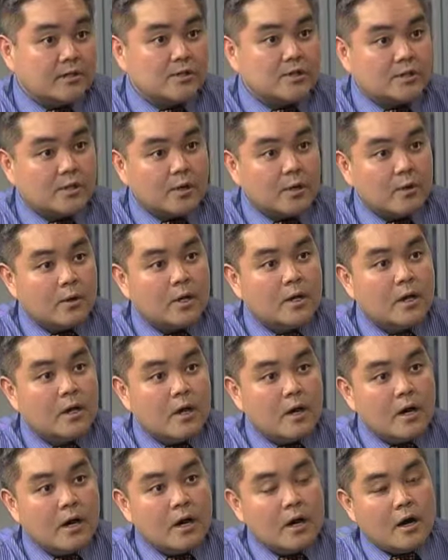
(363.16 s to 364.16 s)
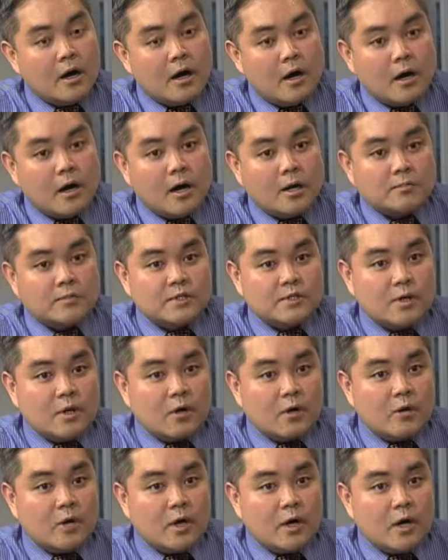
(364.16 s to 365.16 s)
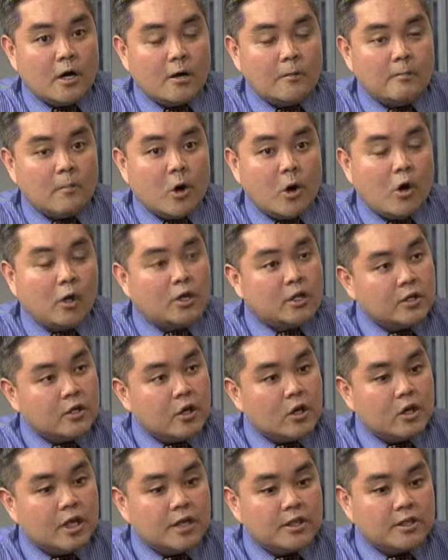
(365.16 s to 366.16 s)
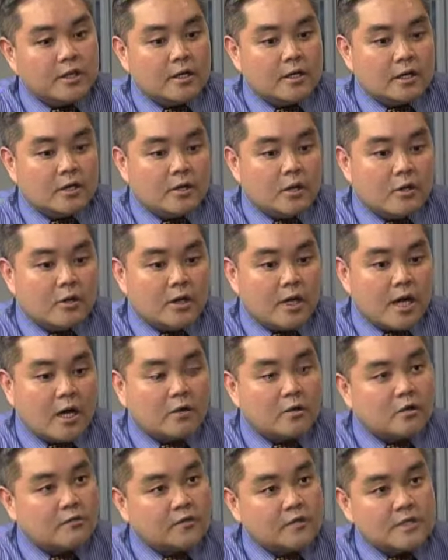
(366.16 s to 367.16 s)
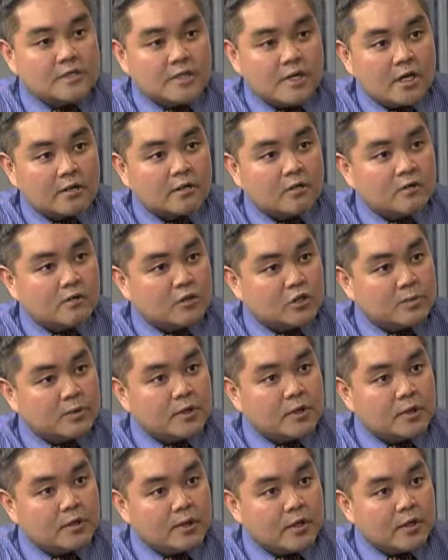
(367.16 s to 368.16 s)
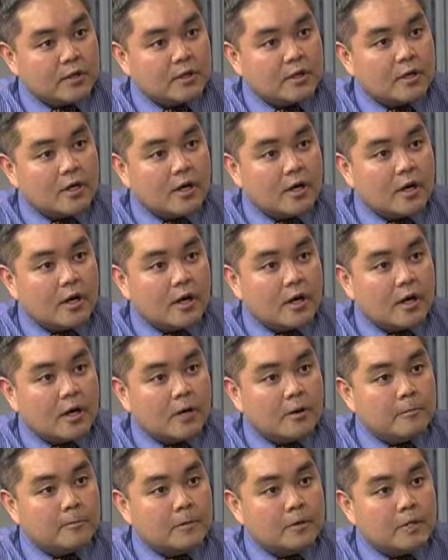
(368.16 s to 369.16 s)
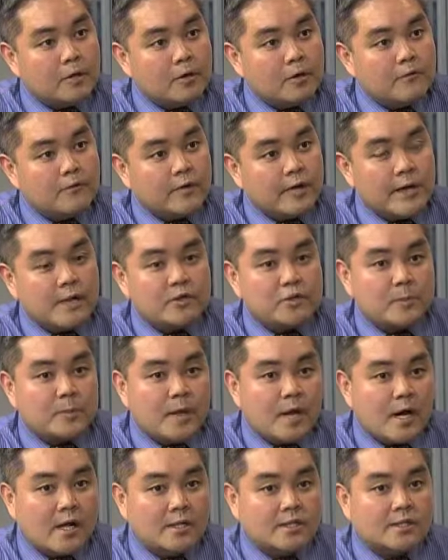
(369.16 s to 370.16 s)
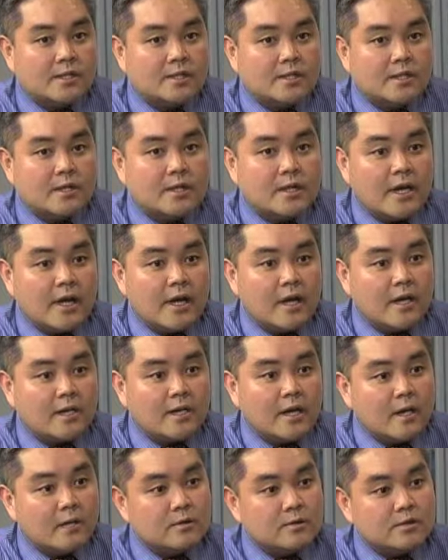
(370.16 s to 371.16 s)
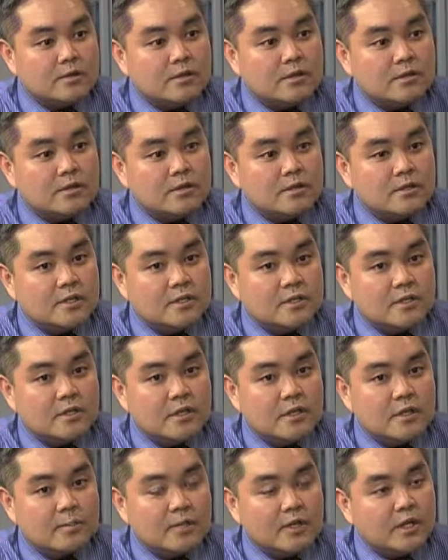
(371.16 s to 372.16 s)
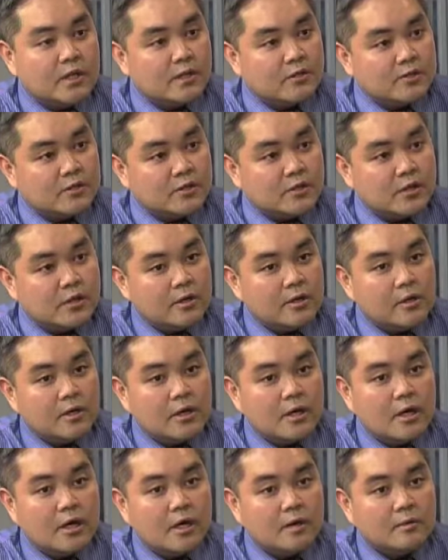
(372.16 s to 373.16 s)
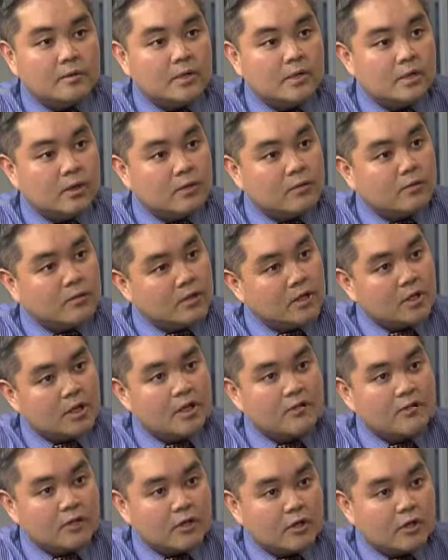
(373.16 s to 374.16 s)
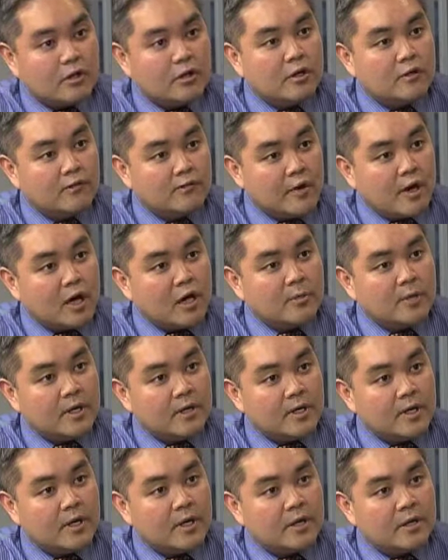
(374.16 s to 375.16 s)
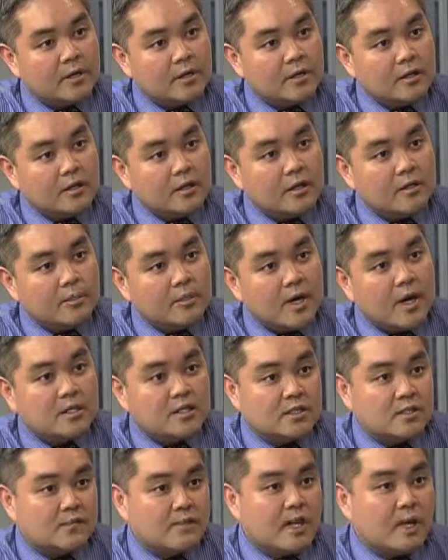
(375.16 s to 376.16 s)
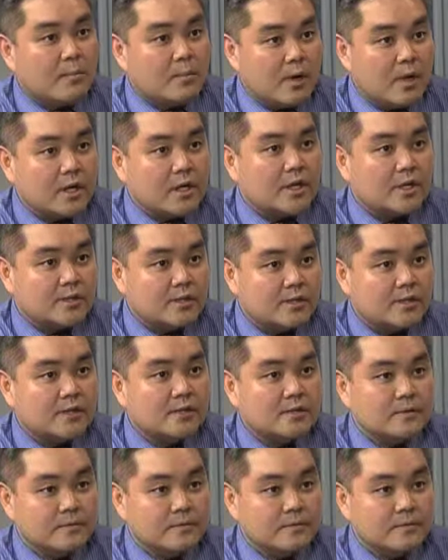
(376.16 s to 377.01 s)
So, all in all, I think, you know, the outlook for the sector looks pretty good. You know, financial policy and acquisitions is going to be a concern, you know, given the current environment and the positive debt markets.